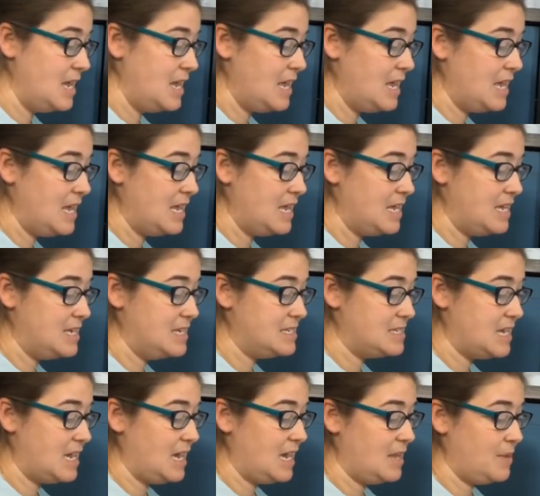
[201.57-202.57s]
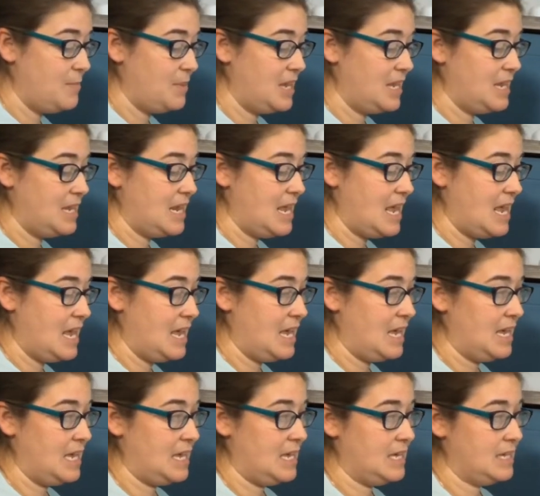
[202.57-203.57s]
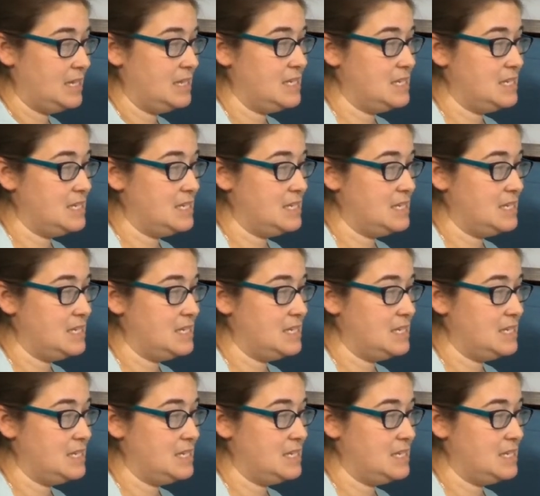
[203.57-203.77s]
And I might add